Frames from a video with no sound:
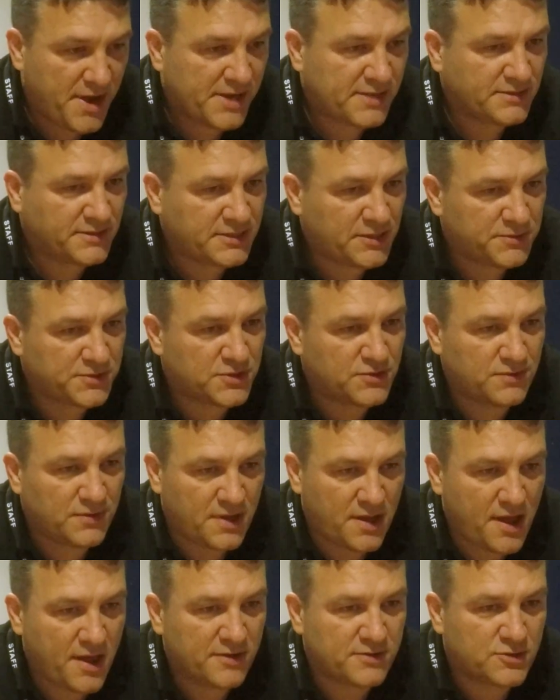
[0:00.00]
Yeah, and that
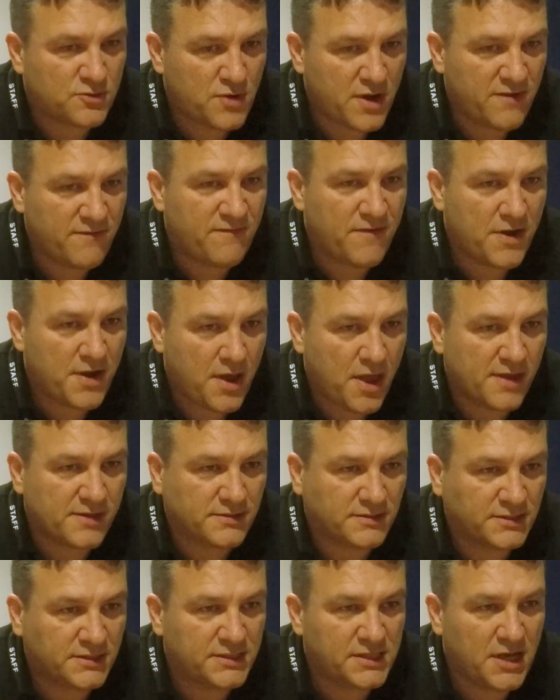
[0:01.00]
was great fun.
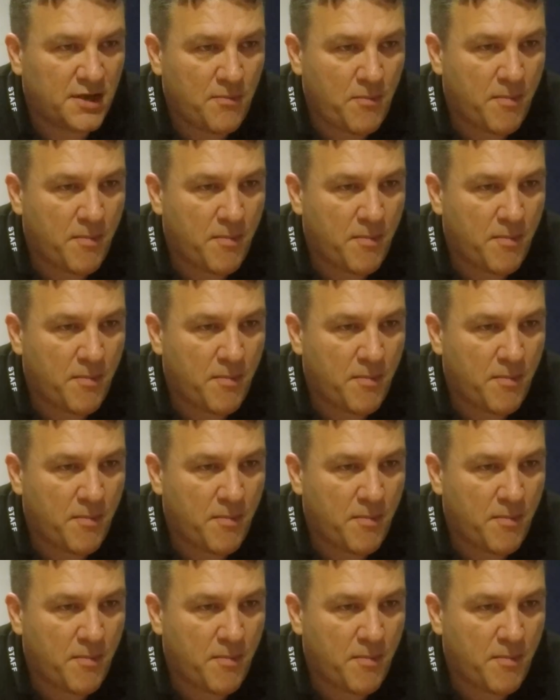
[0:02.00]
And